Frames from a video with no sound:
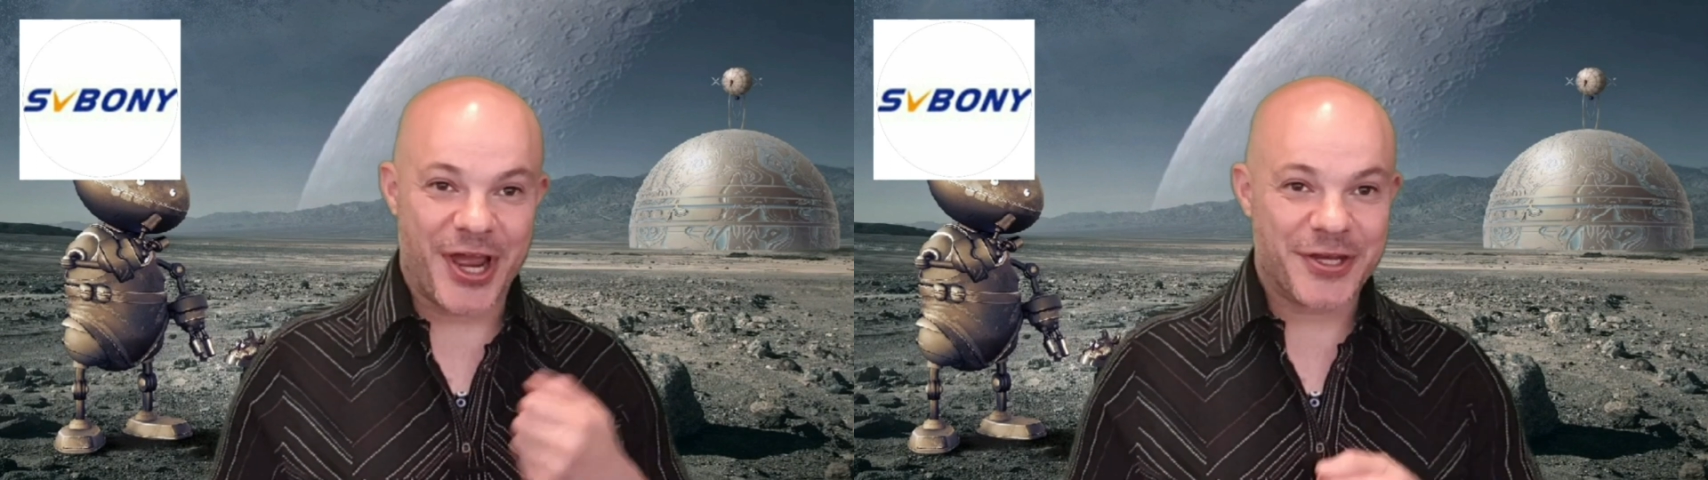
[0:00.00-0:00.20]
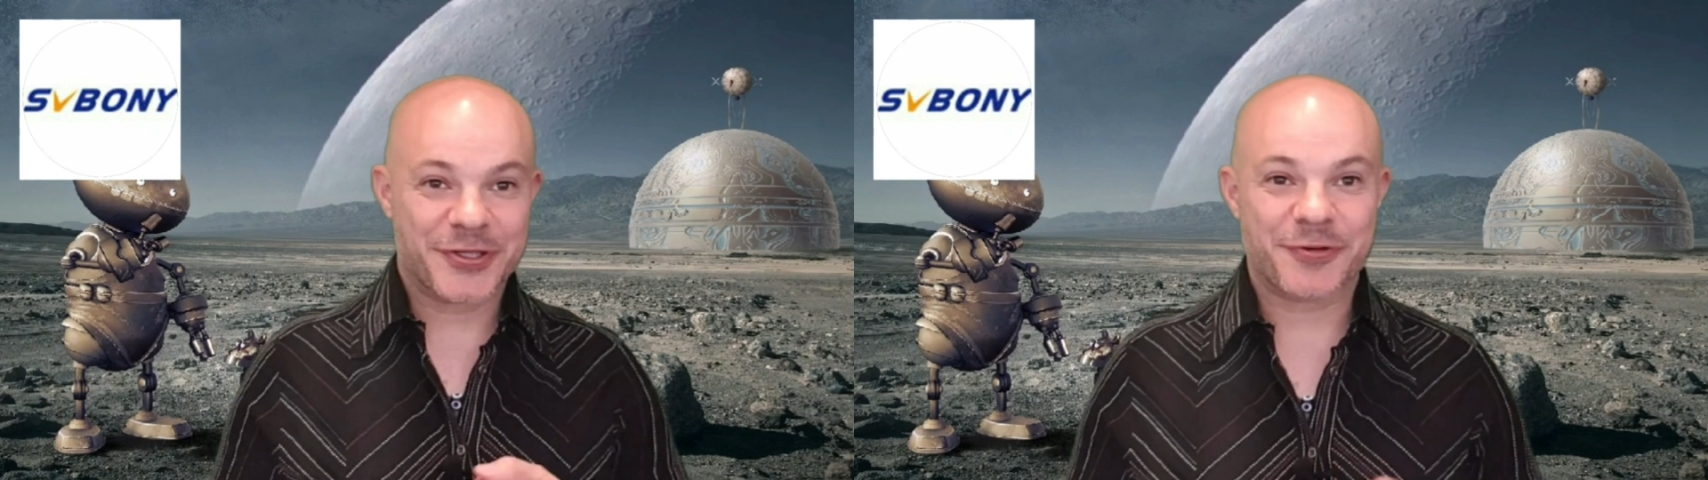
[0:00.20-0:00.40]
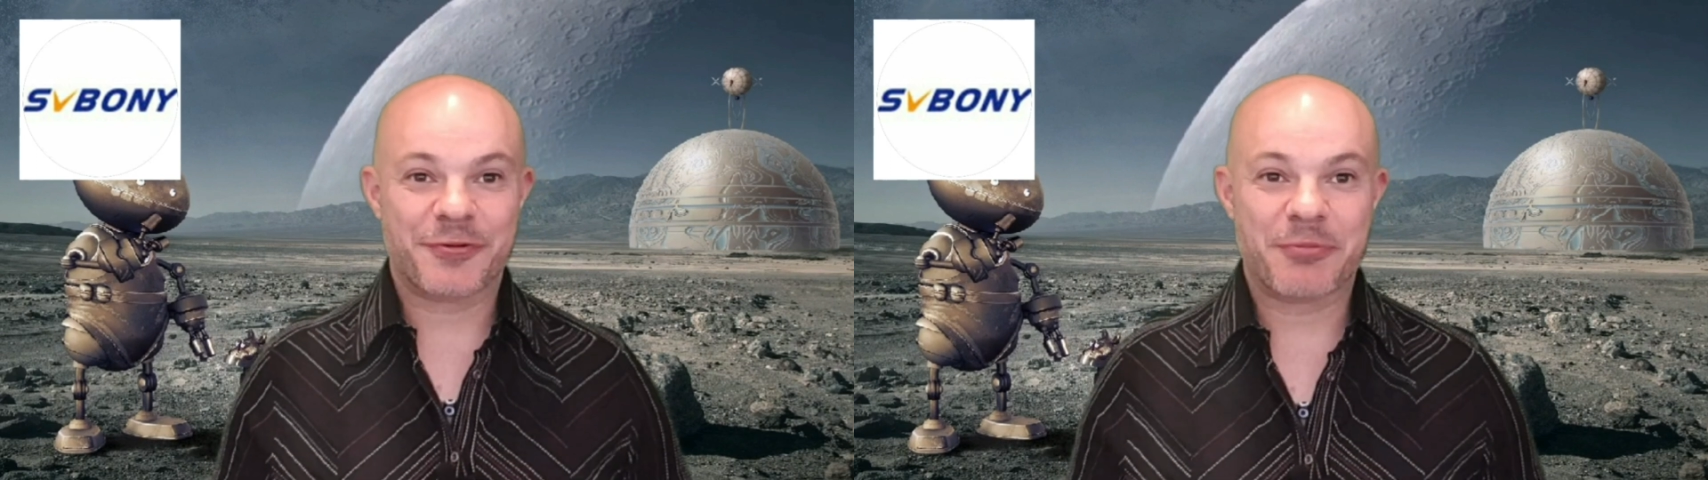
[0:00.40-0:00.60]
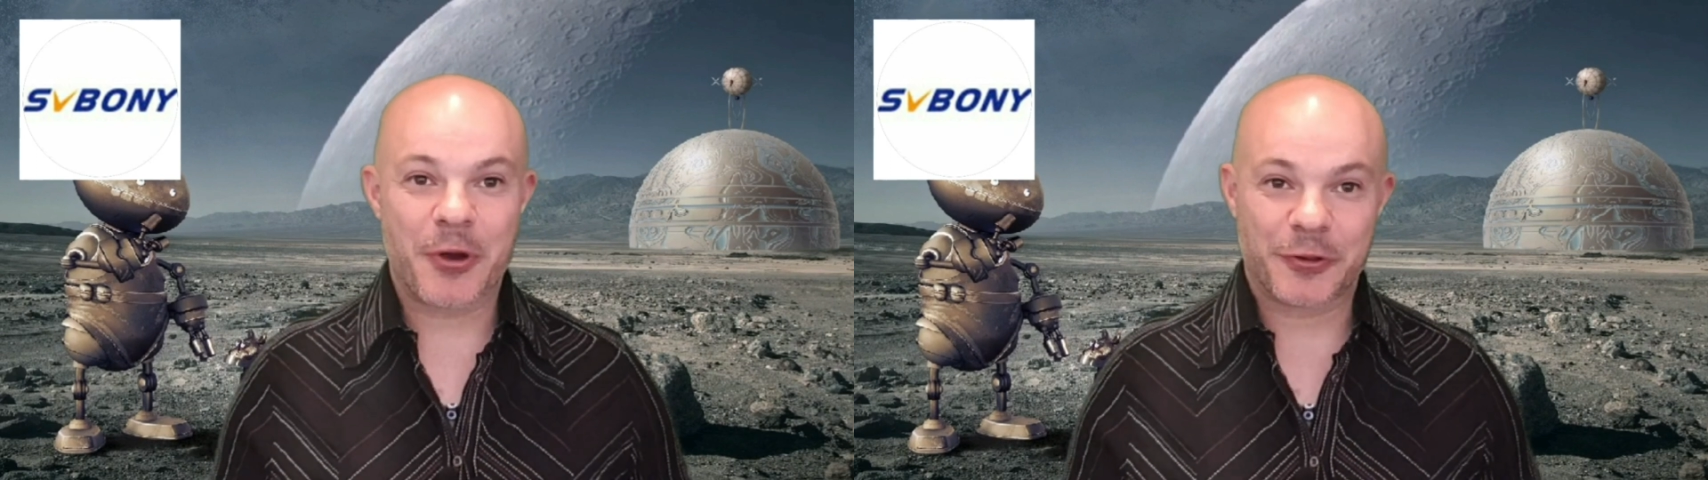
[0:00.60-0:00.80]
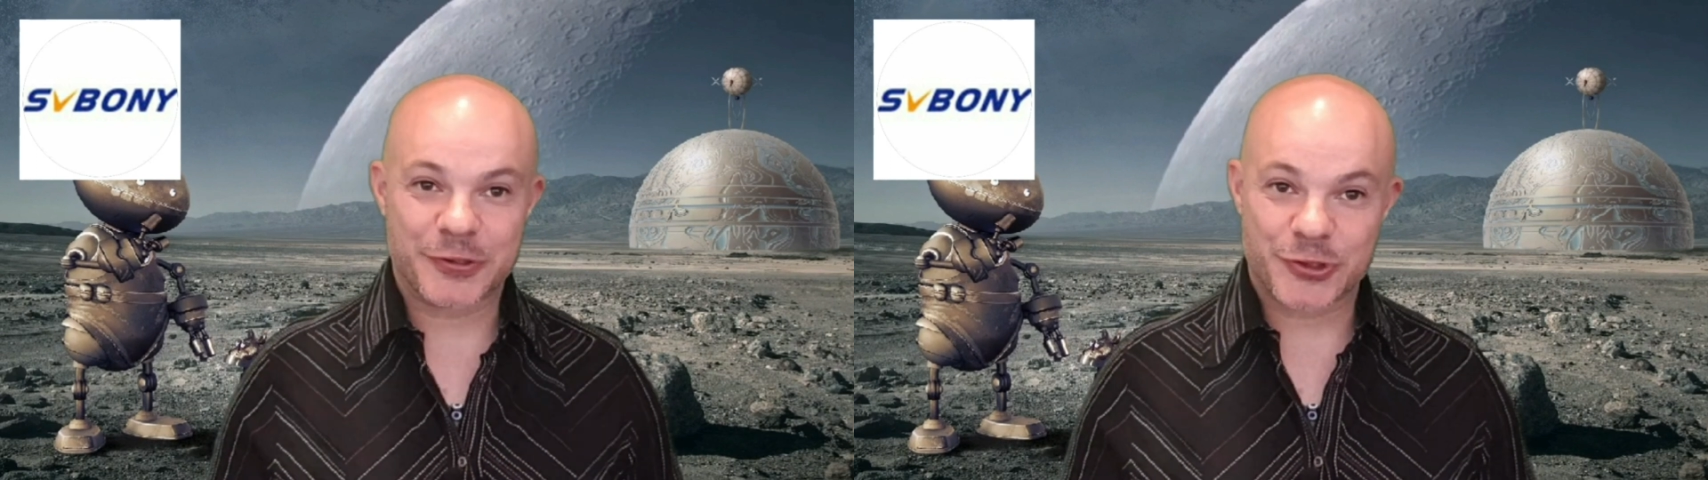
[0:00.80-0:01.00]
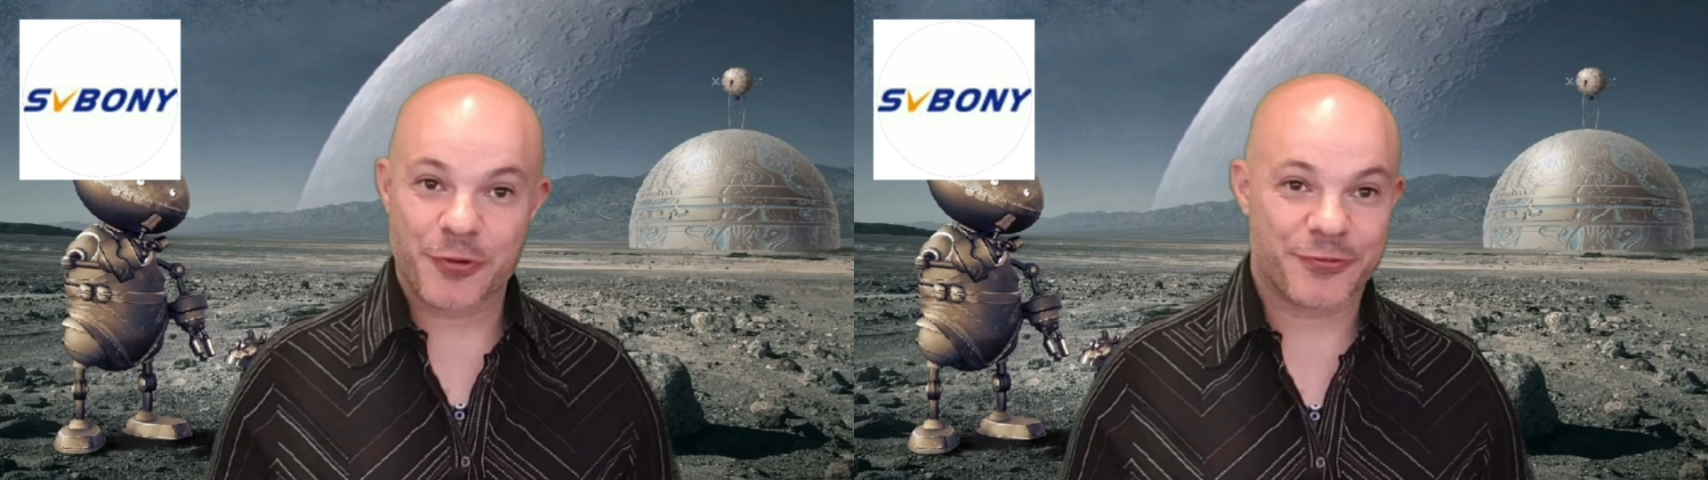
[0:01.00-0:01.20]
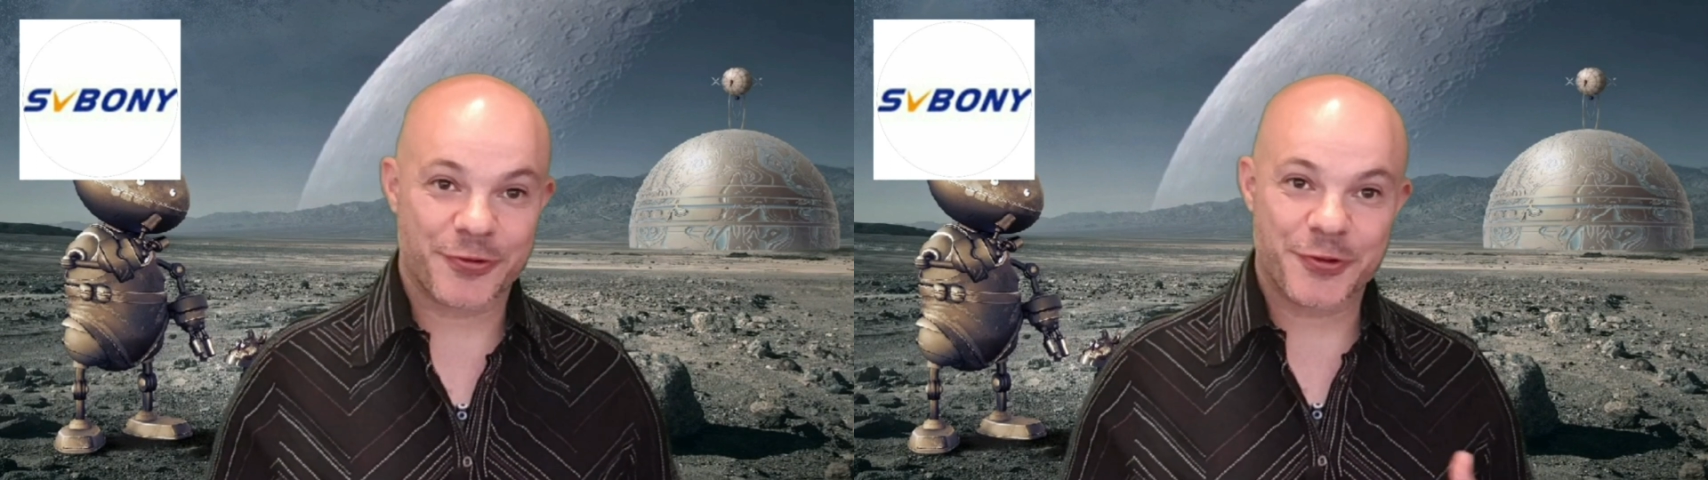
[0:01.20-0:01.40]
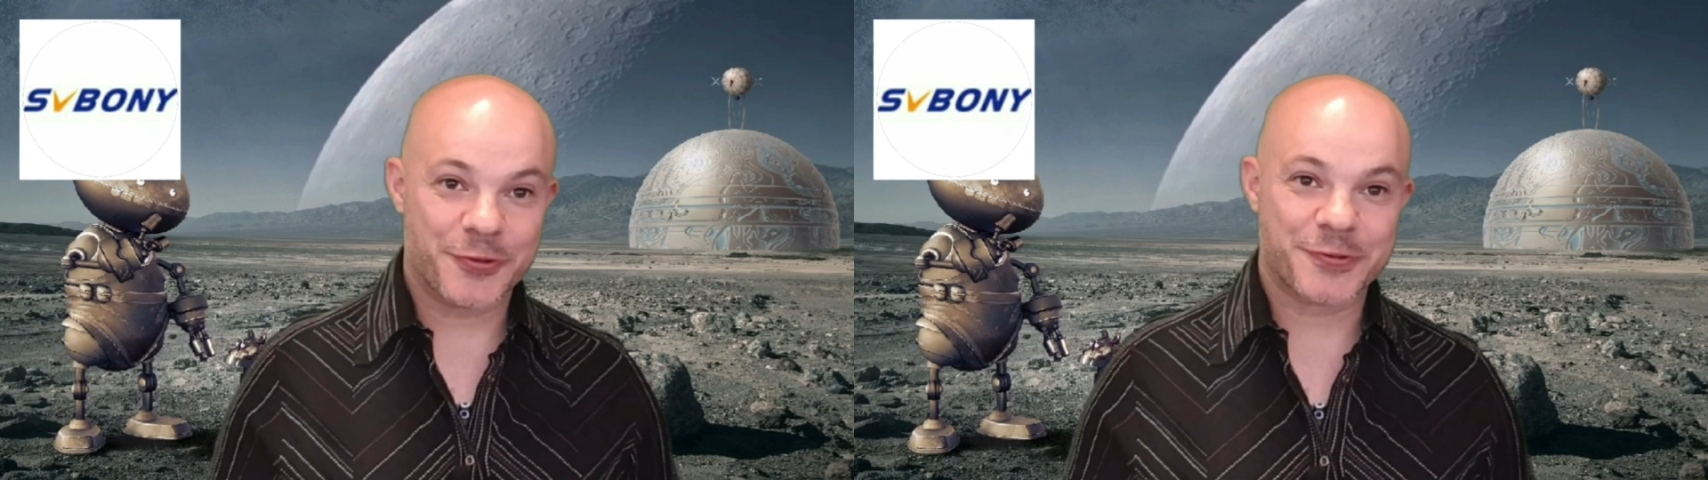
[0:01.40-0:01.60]
shining the remote
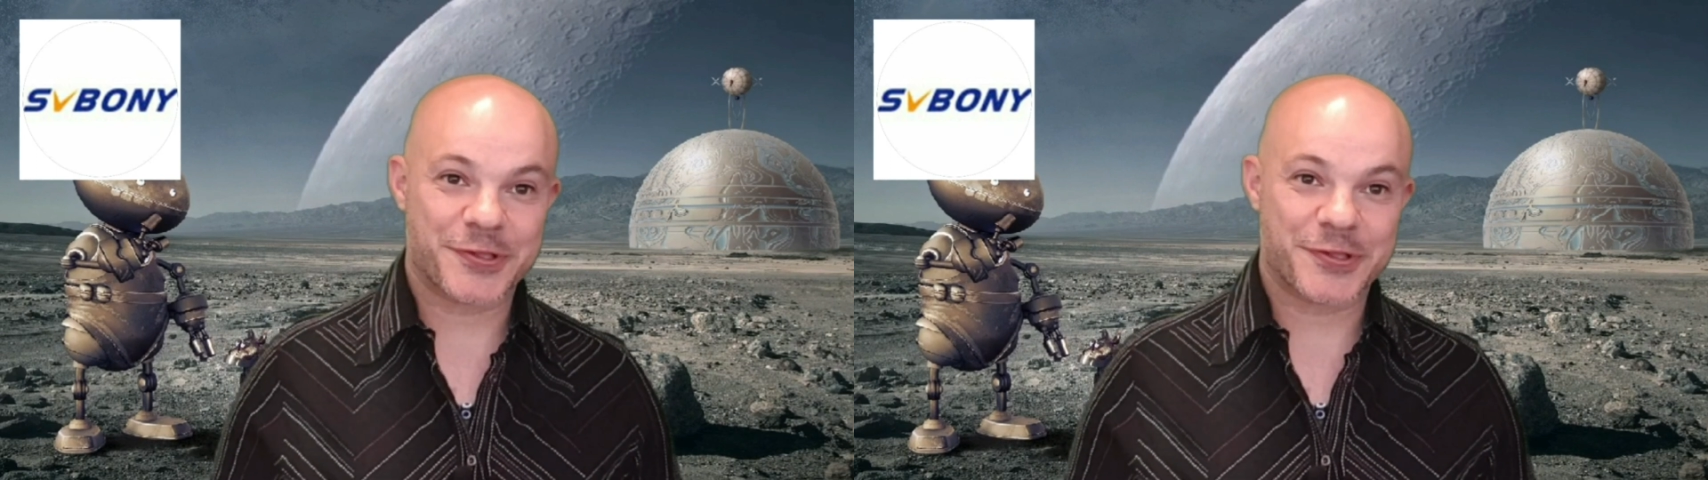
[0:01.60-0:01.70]
control through